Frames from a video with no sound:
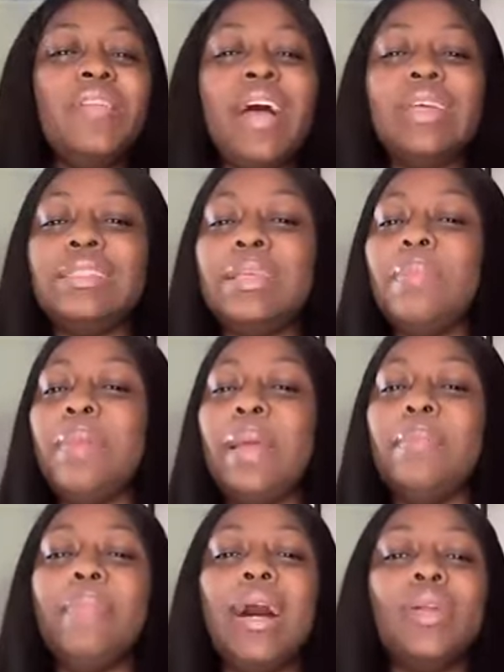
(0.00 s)
whenever I say
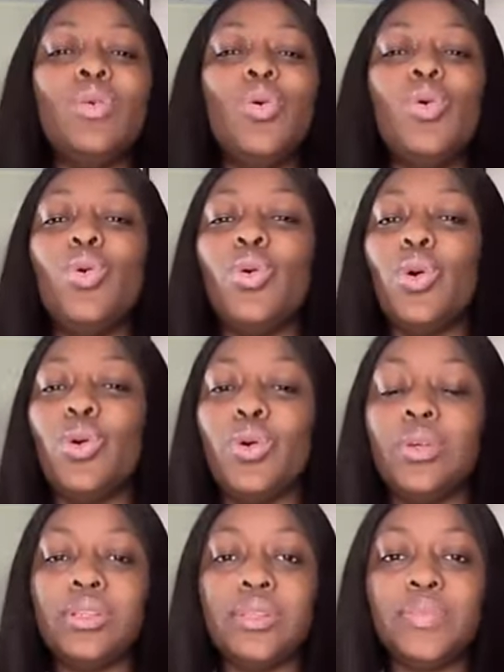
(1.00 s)
my man, oh
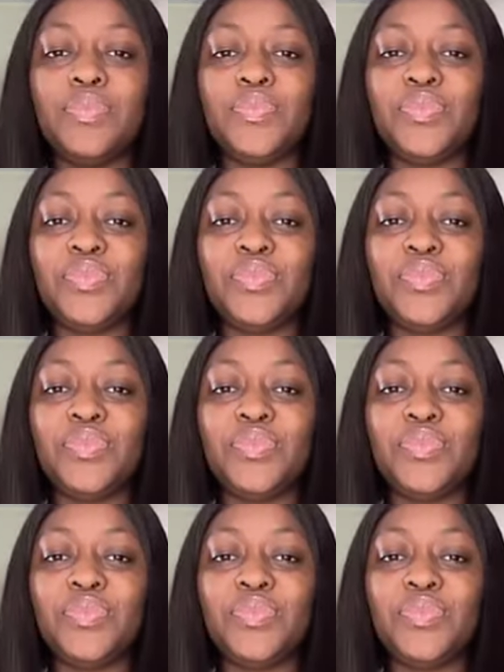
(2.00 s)
God.